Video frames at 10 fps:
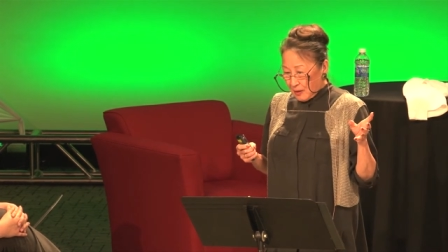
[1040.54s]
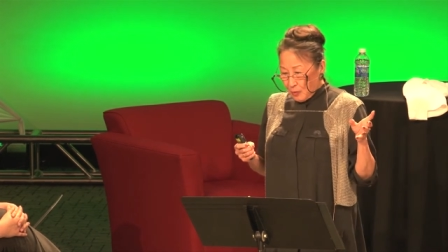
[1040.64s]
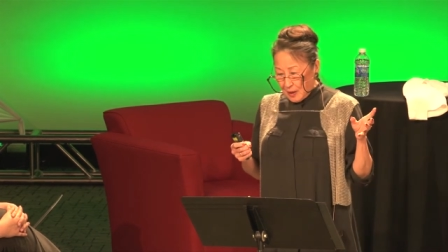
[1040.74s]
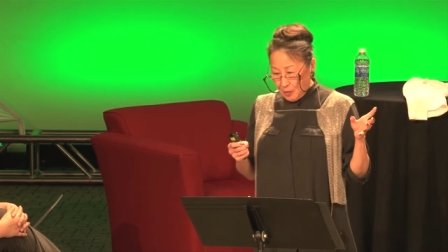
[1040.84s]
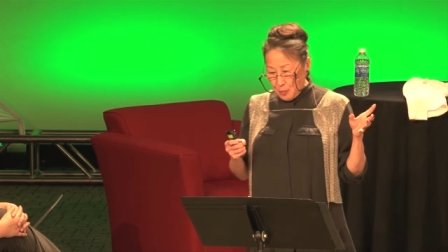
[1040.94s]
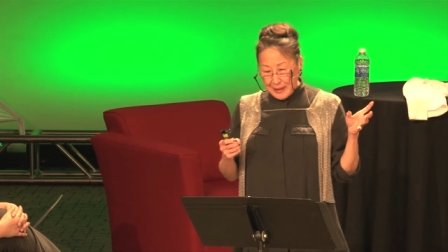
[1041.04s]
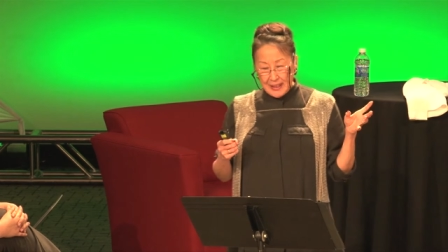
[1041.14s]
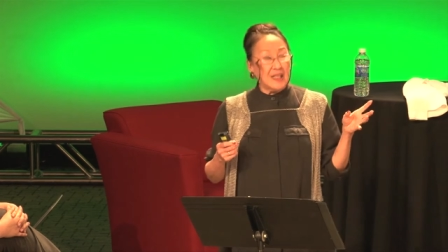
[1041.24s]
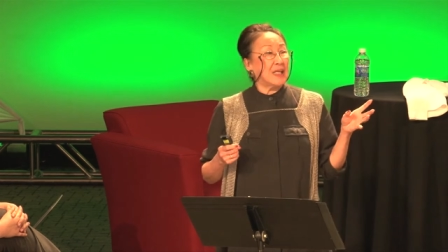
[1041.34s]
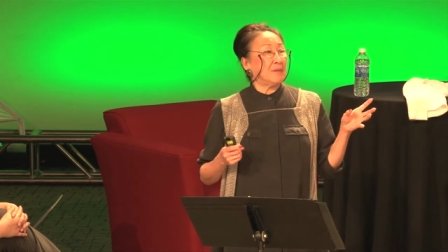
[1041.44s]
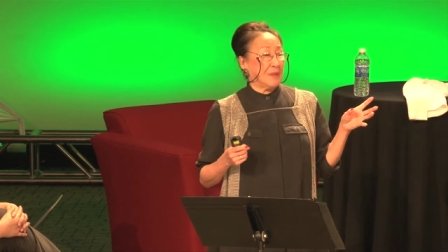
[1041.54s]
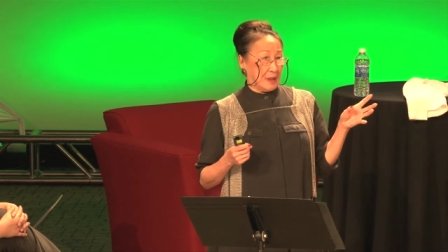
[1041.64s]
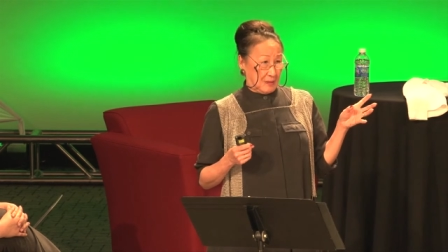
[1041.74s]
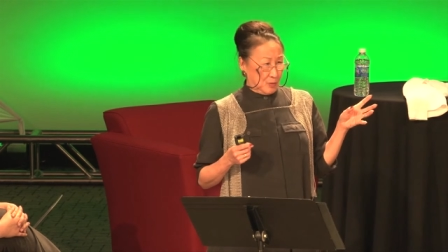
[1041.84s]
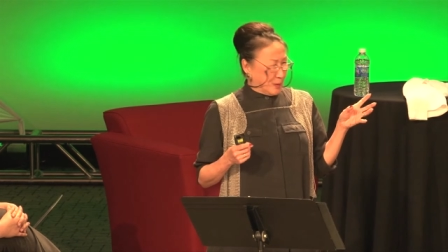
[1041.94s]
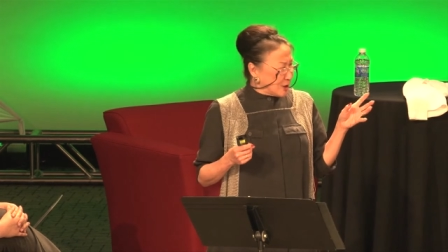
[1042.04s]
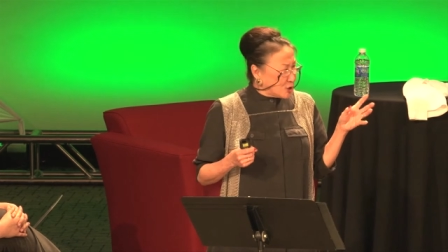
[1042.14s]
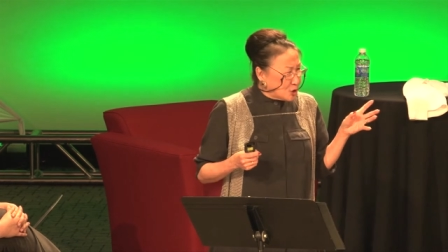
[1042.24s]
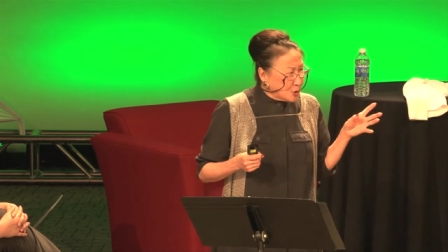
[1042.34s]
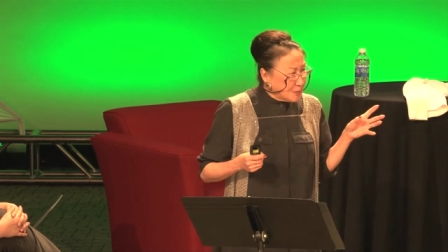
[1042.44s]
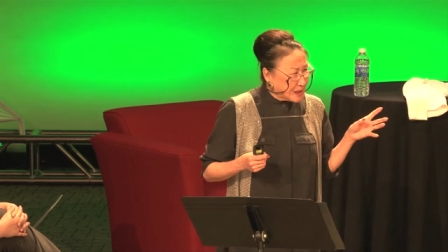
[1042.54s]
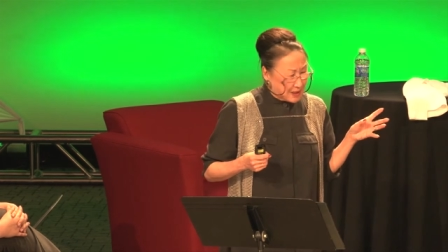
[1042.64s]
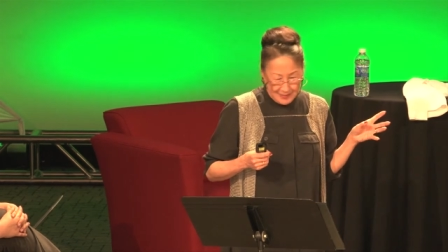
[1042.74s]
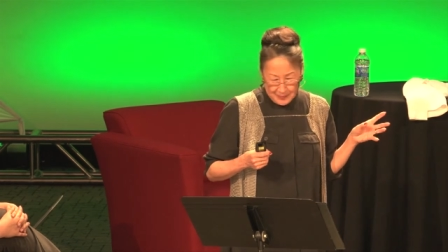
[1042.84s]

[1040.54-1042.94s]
What, what did he mean? What did you mean?